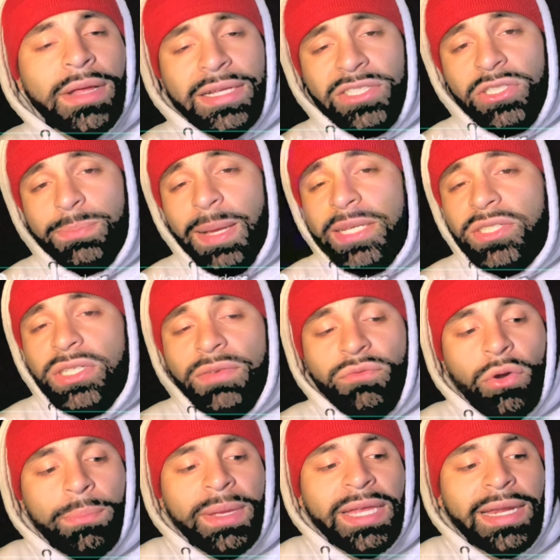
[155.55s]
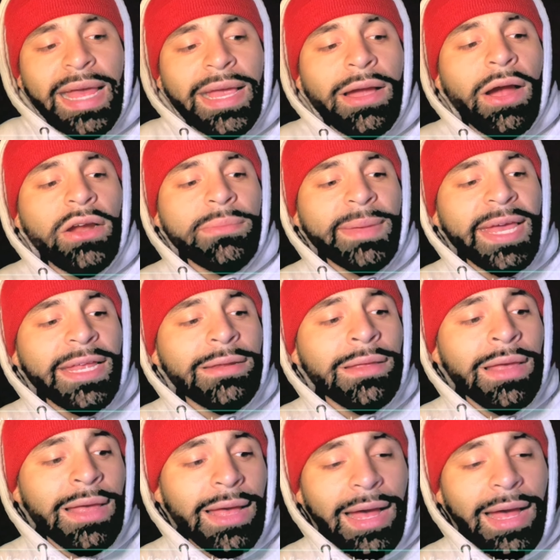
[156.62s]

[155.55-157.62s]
especially for being a guard, man.